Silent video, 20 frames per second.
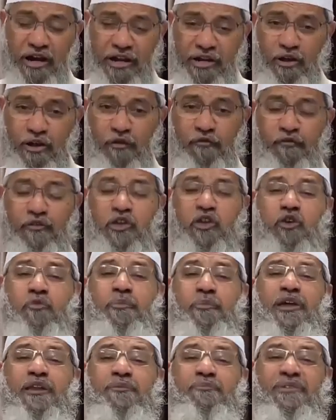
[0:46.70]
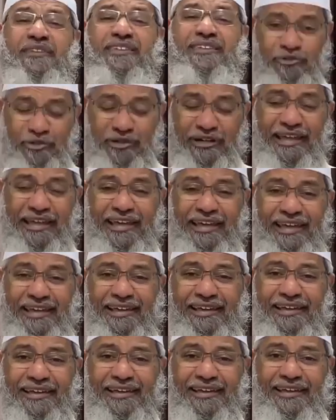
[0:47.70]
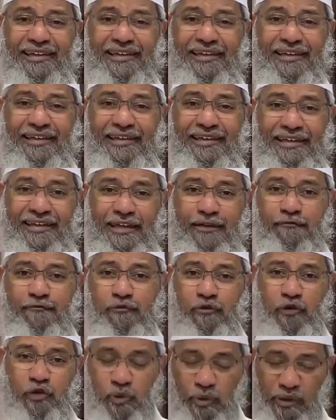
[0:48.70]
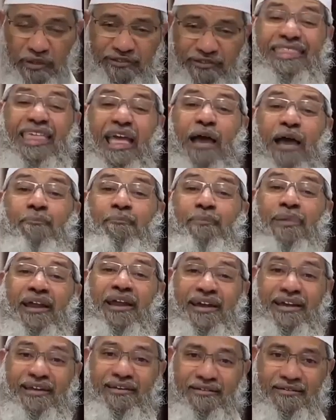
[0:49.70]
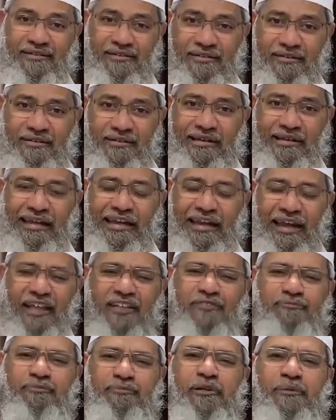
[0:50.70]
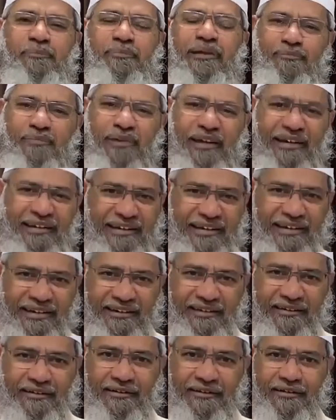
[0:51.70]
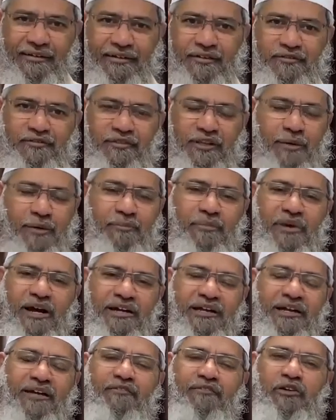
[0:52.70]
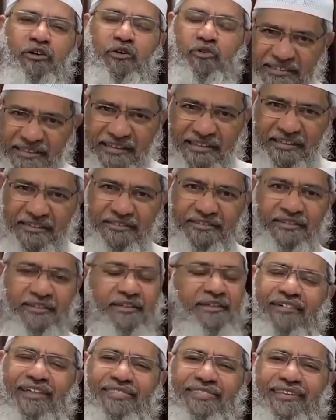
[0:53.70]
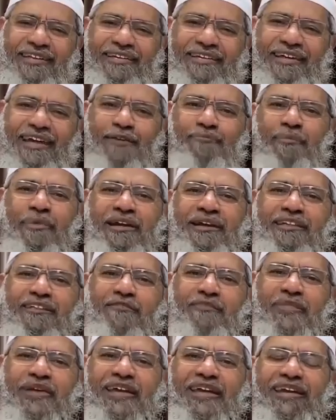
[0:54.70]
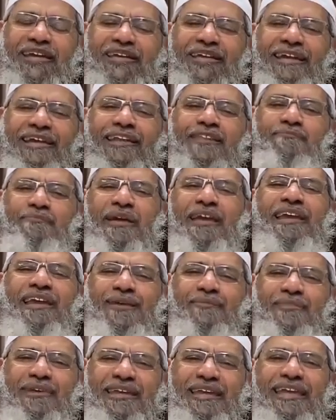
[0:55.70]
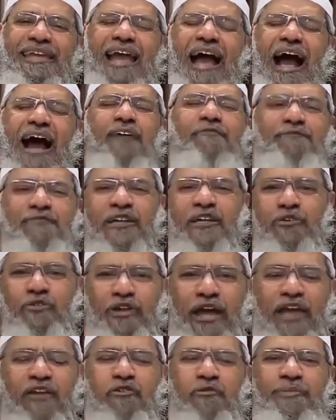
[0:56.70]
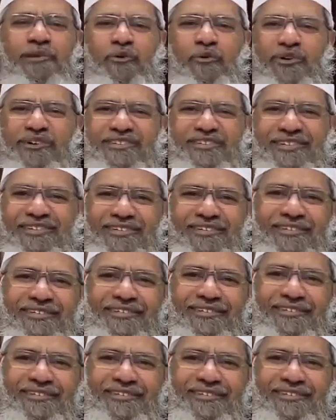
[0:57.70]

of the human beings in the world today, if you do a survey, they are buried. Less people are cremated. Some are given to the vultures. When this statement is made, it is mainly meaning after you die, you'll be questioned.